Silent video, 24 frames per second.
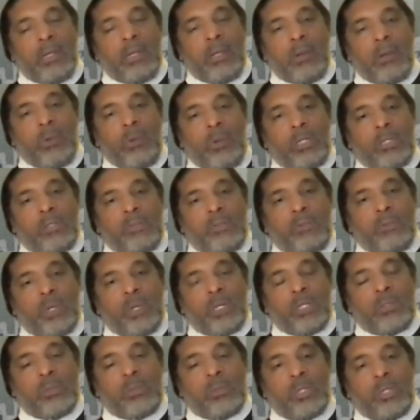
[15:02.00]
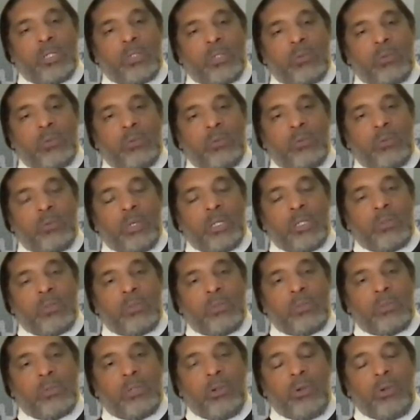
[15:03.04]
was was was was
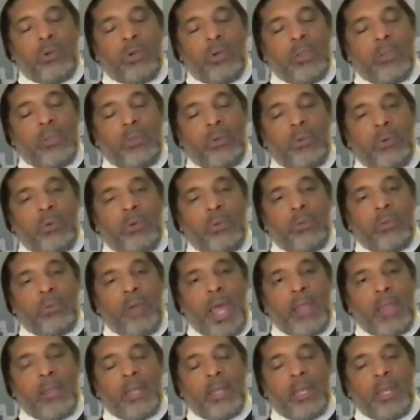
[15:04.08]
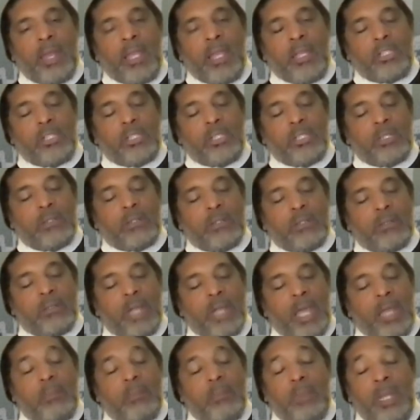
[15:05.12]
through and through throughout the nation.
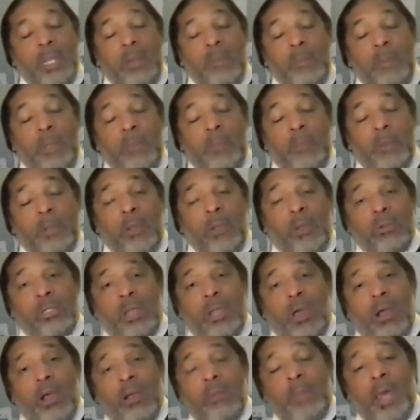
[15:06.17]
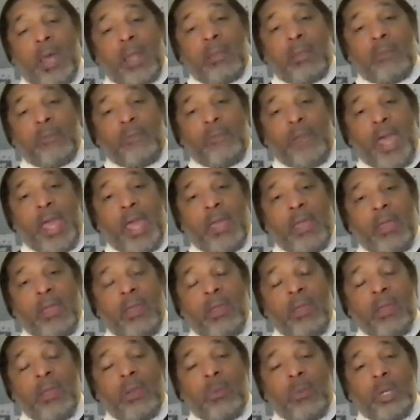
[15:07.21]
And many people don't talk about the fact
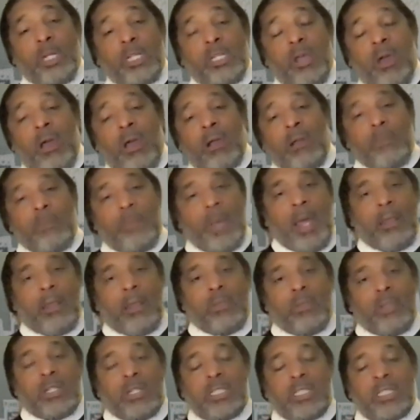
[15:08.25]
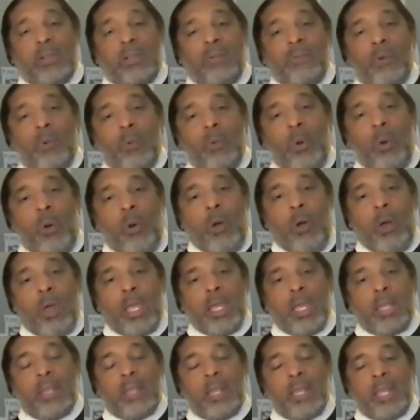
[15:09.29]
we talk about the Civil War
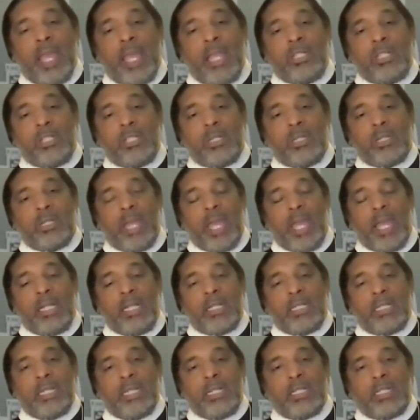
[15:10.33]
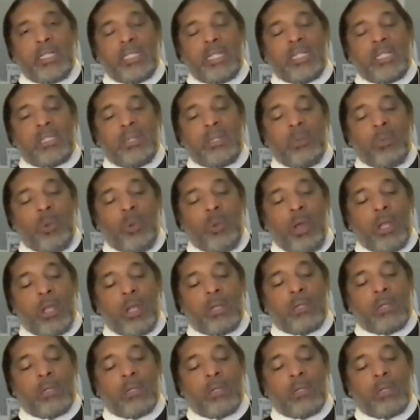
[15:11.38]
in the nation in 1861.